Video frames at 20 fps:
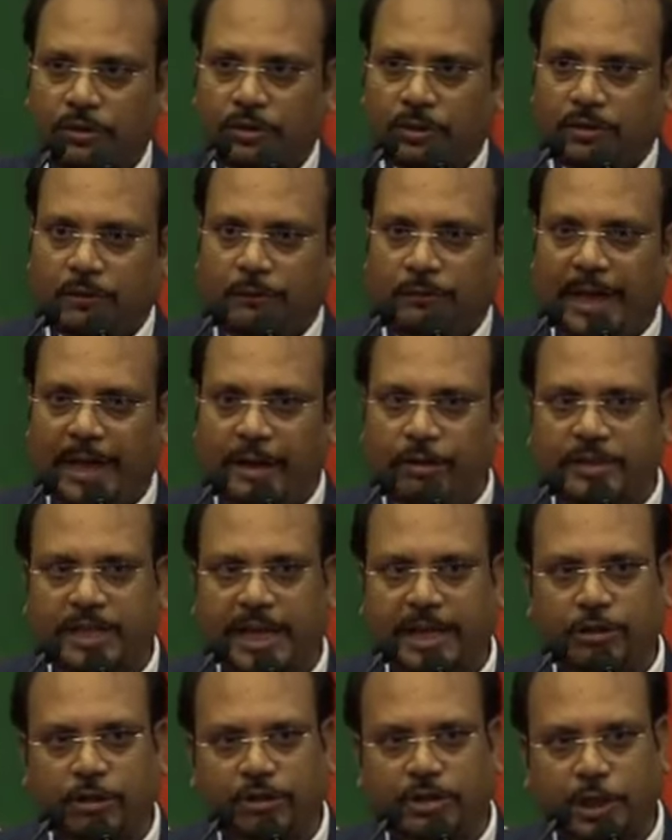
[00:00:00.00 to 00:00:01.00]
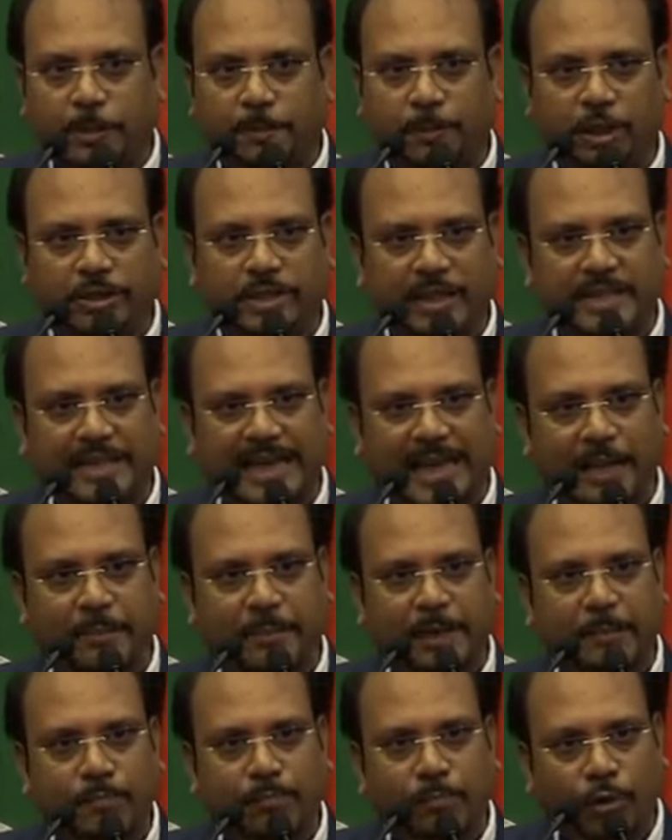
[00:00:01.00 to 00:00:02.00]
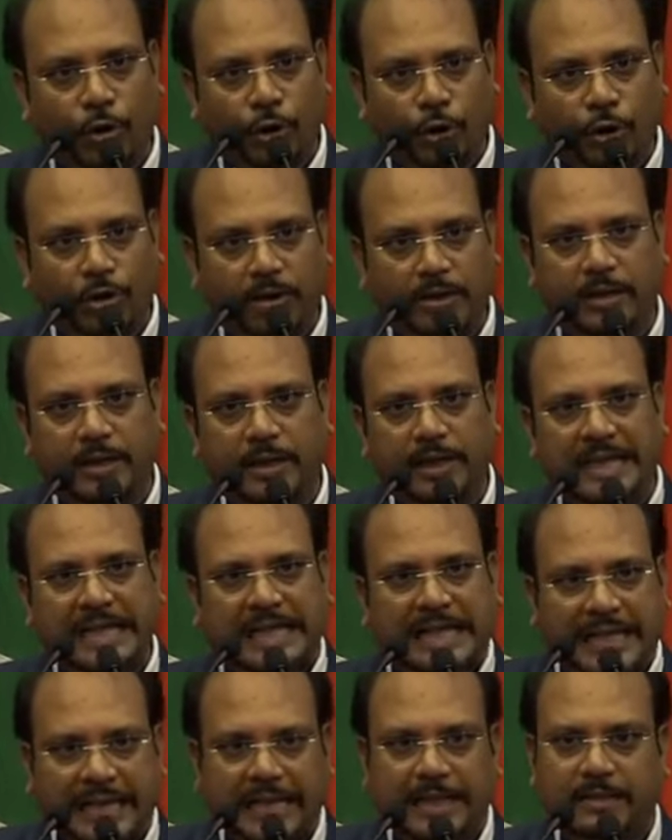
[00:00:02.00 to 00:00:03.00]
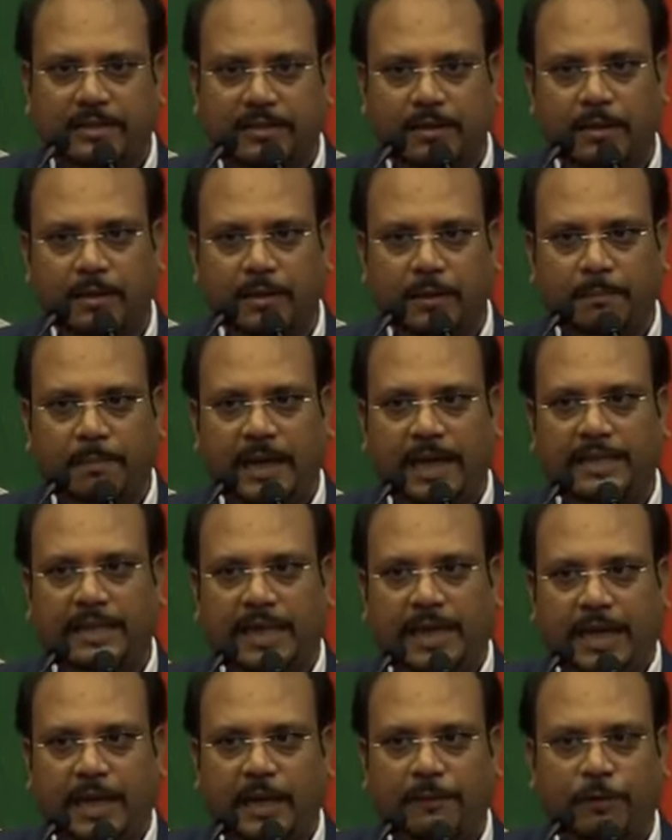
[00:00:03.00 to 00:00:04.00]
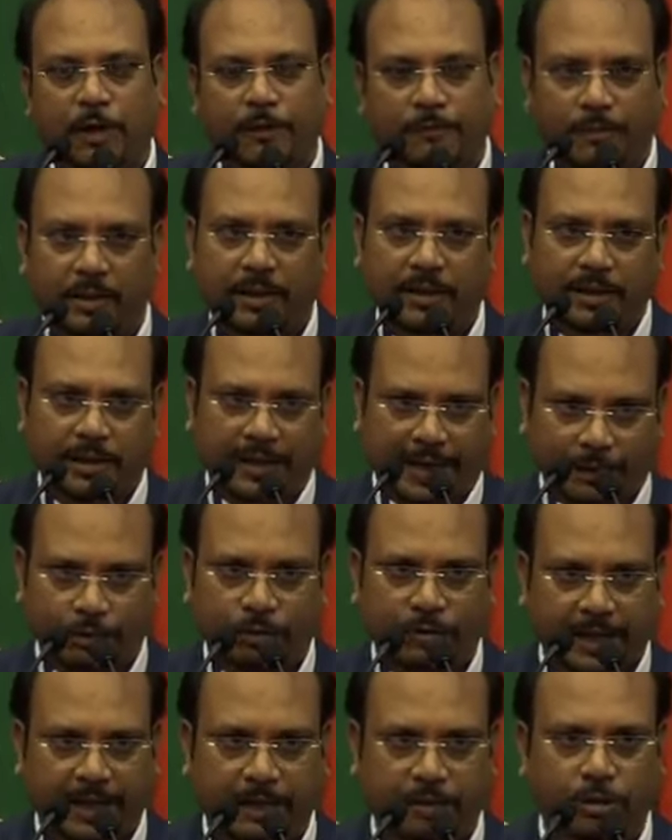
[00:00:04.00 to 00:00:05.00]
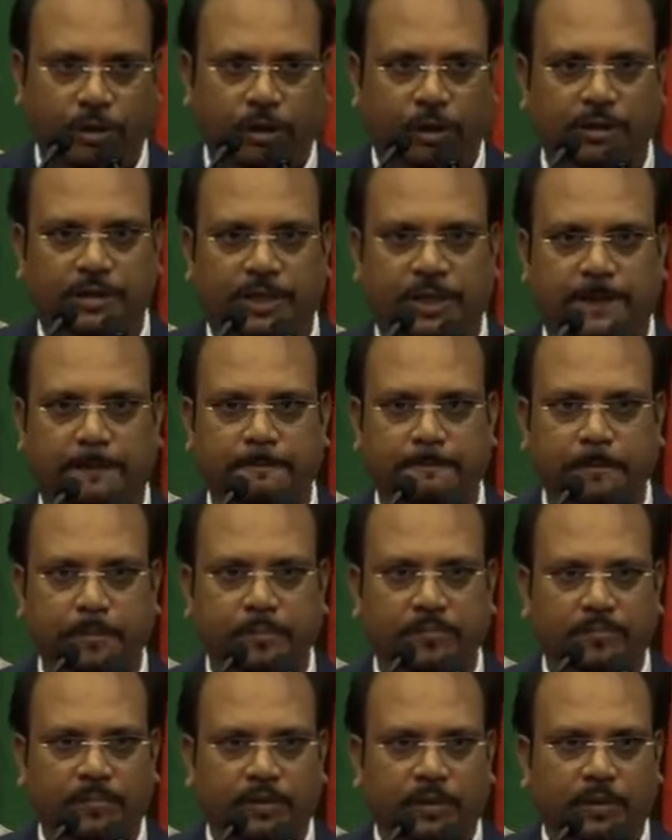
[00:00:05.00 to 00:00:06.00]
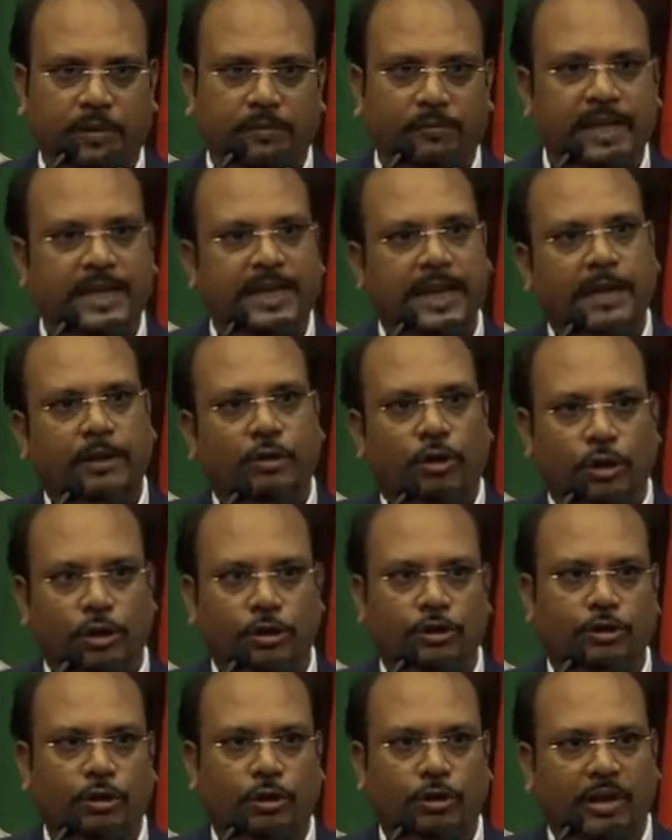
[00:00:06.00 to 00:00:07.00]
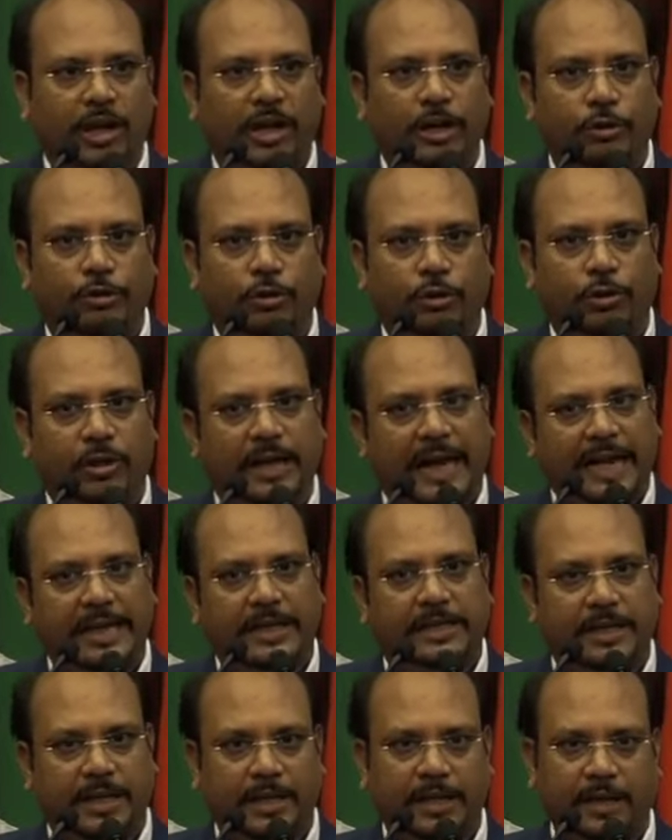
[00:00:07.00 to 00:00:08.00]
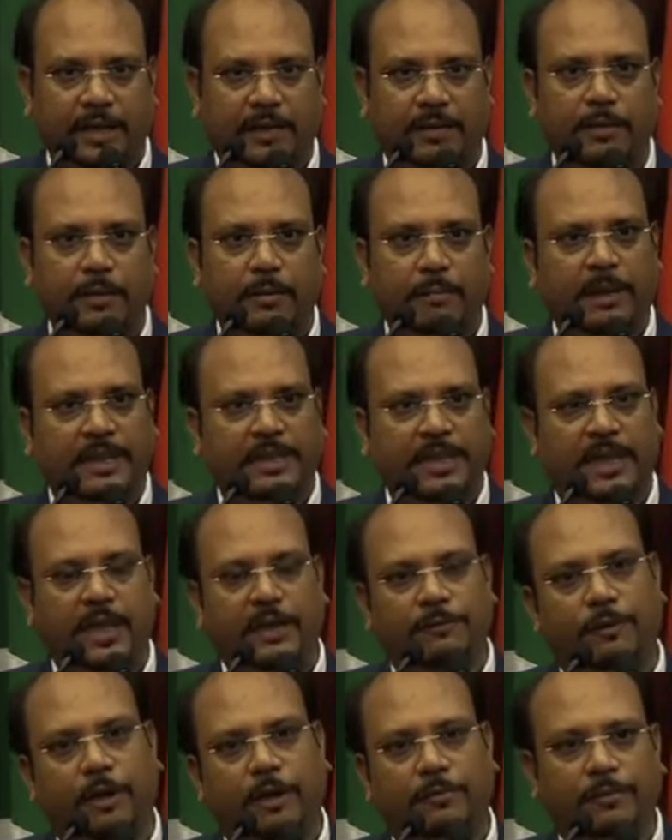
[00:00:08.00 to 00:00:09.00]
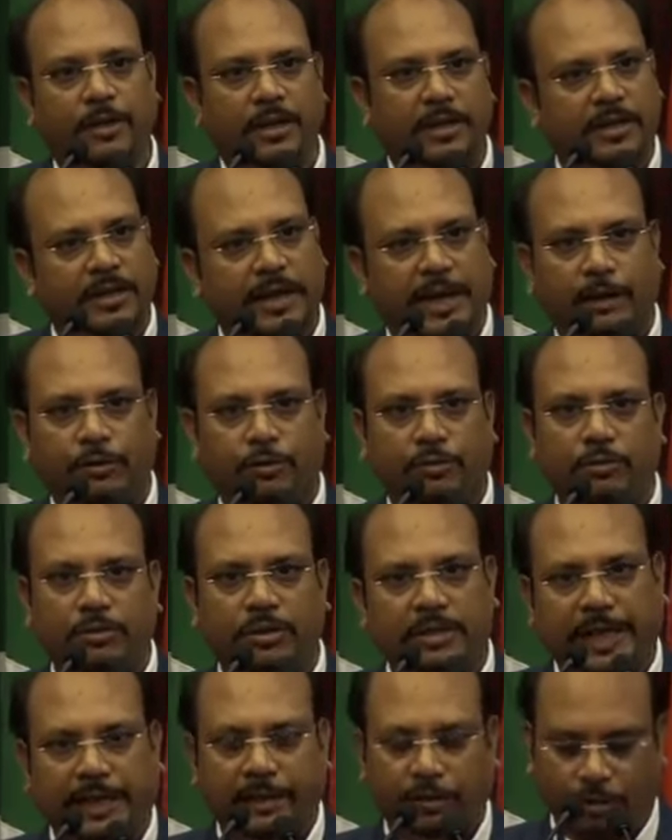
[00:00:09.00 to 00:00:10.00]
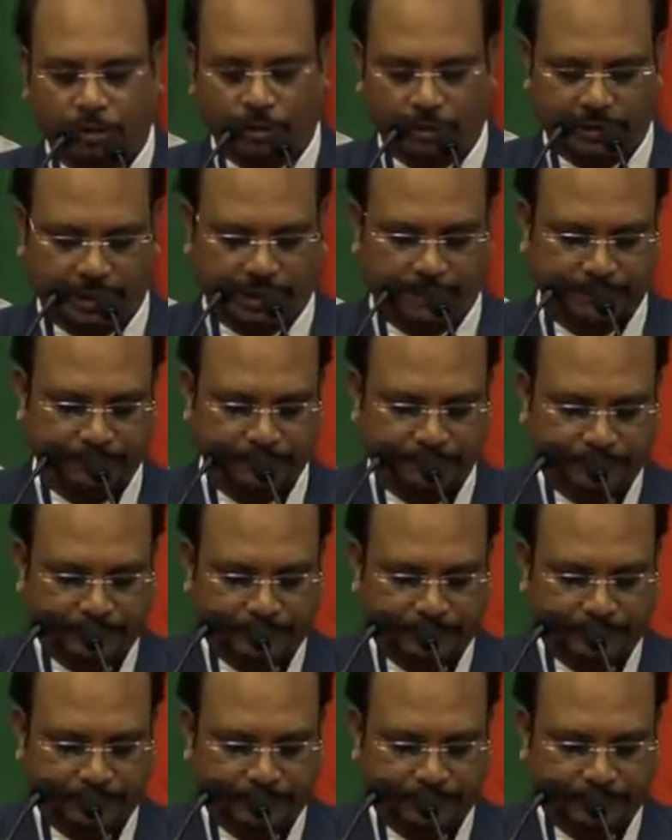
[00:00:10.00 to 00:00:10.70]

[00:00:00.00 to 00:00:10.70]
the phagocytosis process can be more increased by the help of nanotechnology. We can also control and trigger by the help of nanotechnology.